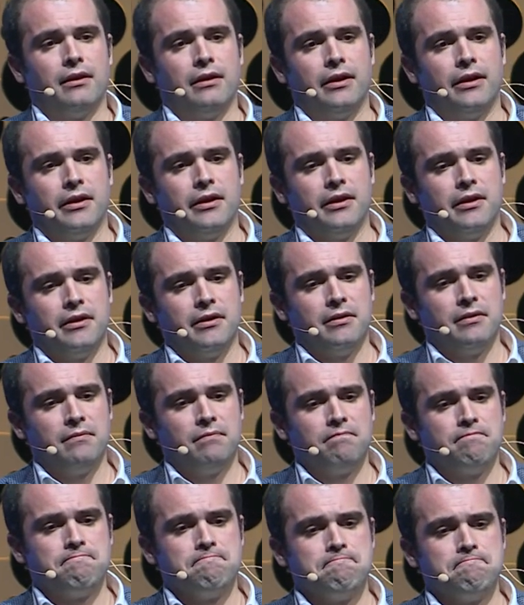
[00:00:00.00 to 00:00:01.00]
Uh,
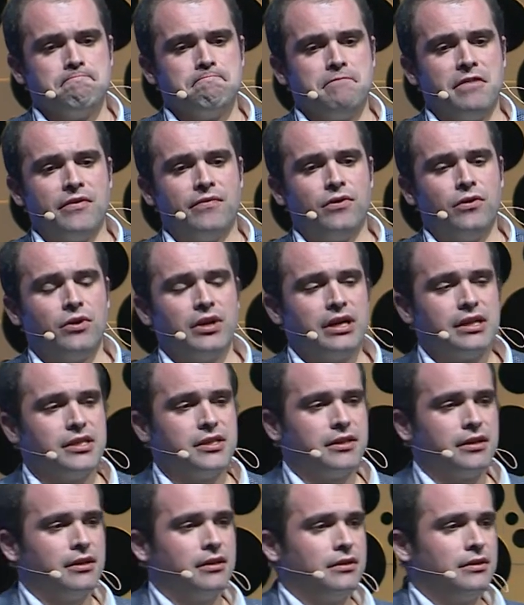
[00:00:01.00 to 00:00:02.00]
before I
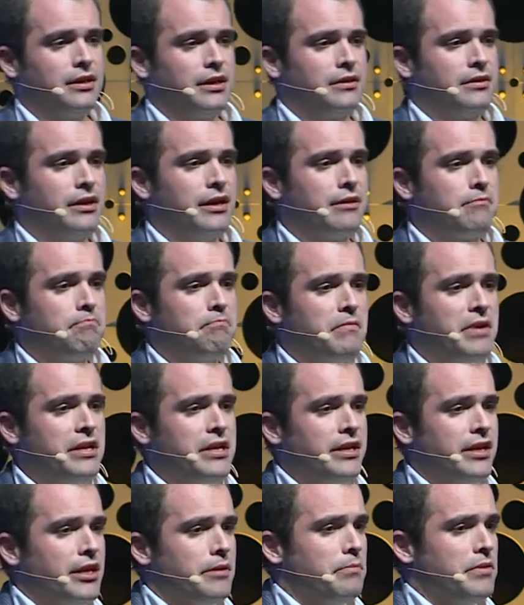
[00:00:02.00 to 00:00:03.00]
said that there are many
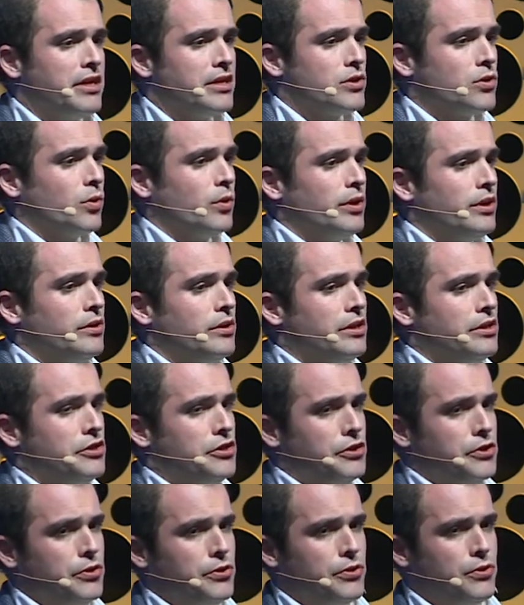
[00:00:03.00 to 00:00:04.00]
K P Is oriented
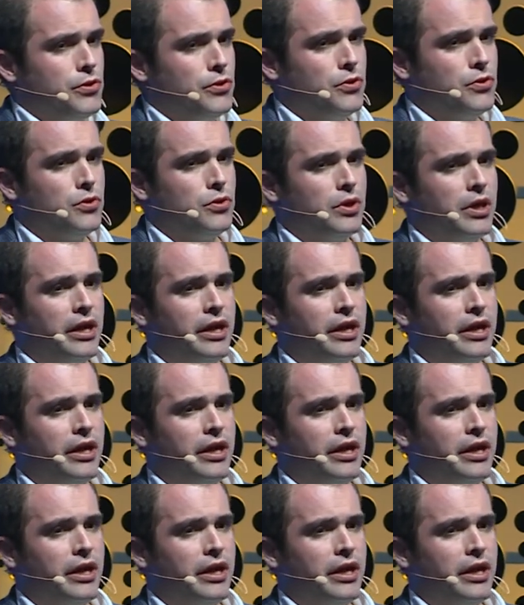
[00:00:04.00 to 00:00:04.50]
to